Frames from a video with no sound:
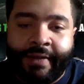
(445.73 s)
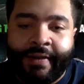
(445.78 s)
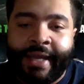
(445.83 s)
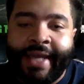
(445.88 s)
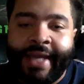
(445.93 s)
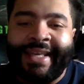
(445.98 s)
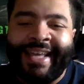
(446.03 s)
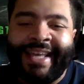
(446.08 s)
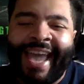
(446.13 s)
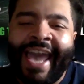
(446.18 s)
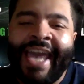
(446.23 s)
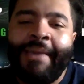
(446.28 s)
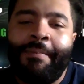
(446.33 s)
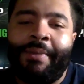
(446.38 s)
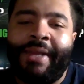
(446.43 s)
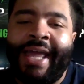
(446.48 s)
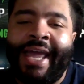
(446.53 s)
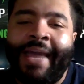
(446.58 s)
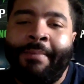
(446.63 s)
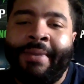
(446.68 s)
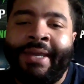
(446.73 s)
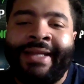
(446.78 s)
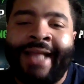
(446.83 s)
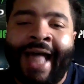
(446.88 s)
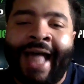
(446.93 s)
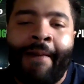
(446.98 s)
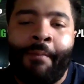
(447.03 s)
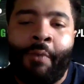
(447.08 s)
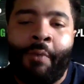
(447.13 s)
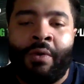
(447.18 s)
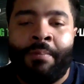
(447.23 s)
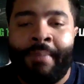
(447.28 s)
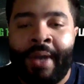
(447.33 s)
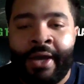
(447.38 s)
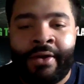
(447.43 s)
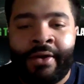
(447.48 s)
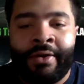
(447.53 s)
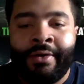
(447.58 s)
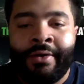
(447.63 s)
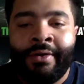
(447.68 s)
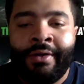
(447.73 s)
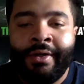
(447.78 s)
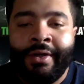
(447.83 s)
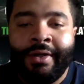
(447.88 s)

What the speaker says: Can the game plan be a lot more better?